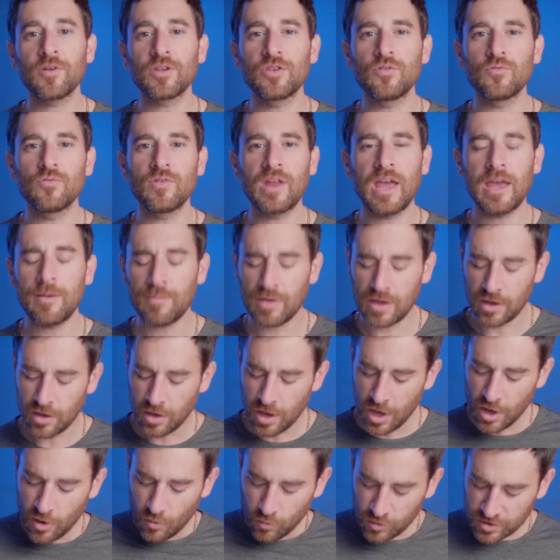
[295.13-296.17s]
you name it.
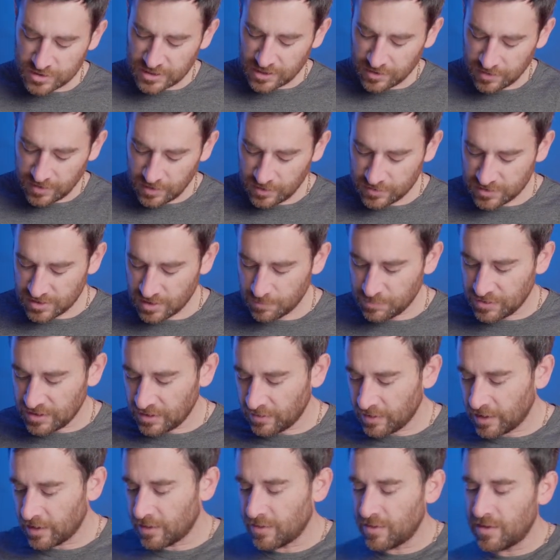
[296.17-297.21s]
Whereas I think something
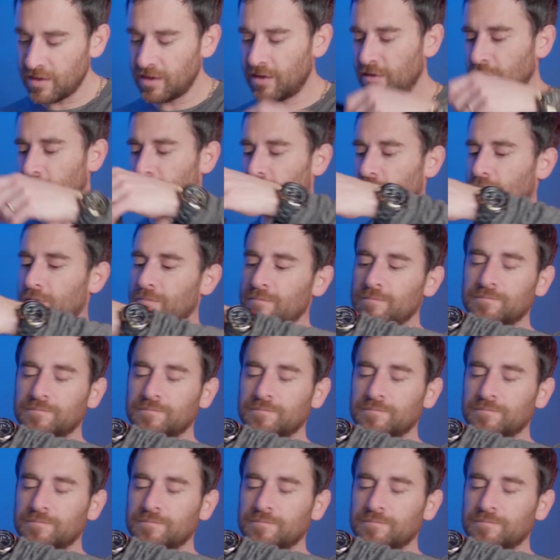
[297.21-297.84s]
like this,